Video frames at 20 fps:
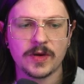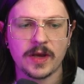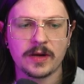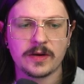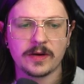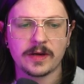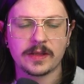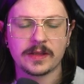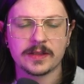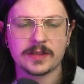
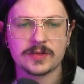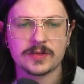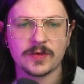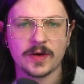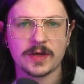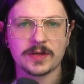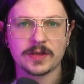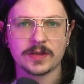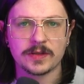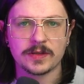
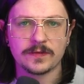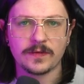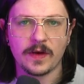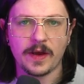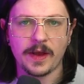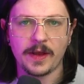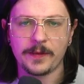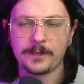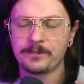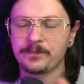illustrations
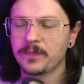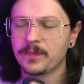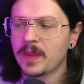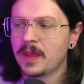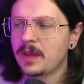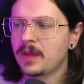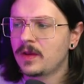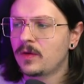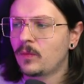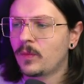file.
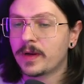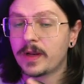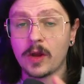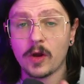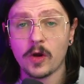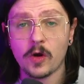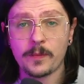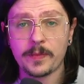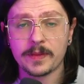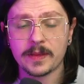When I
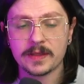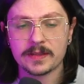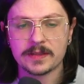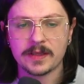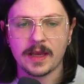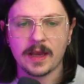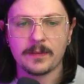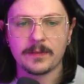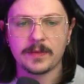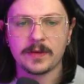open this
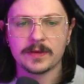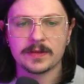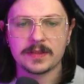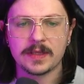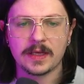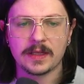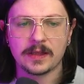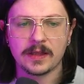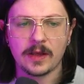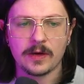up, you'll see
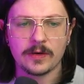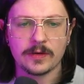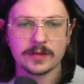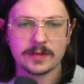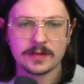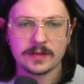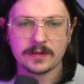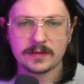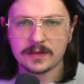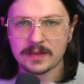it loads,
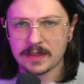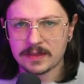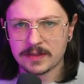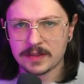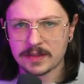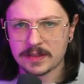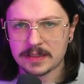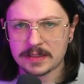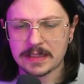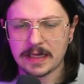takes
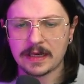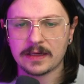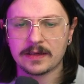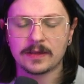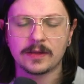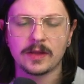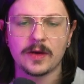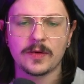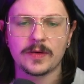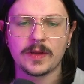just a second to
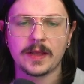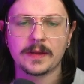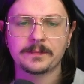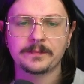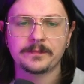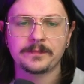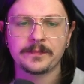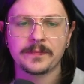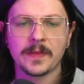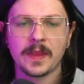load in,
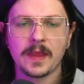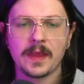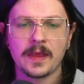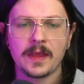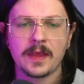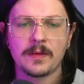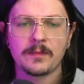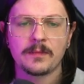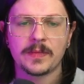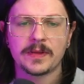
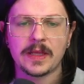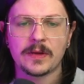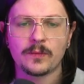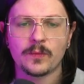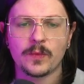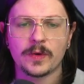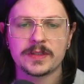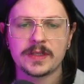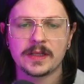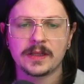but then
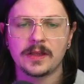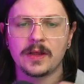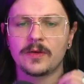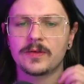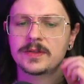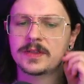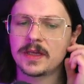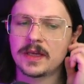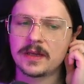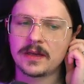once it
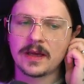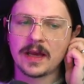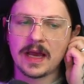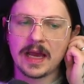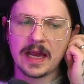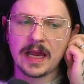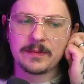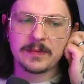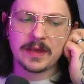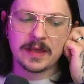loads in,
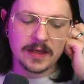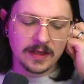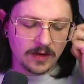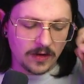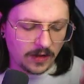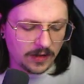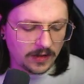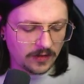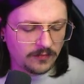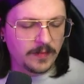I'm getting
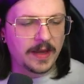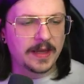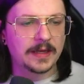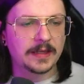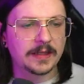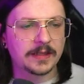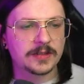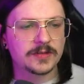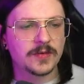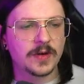all of my
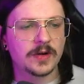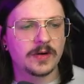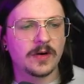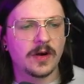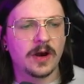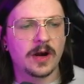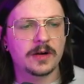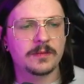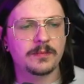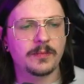Illustrator
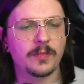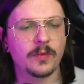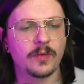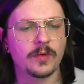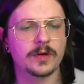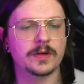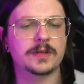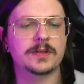artboards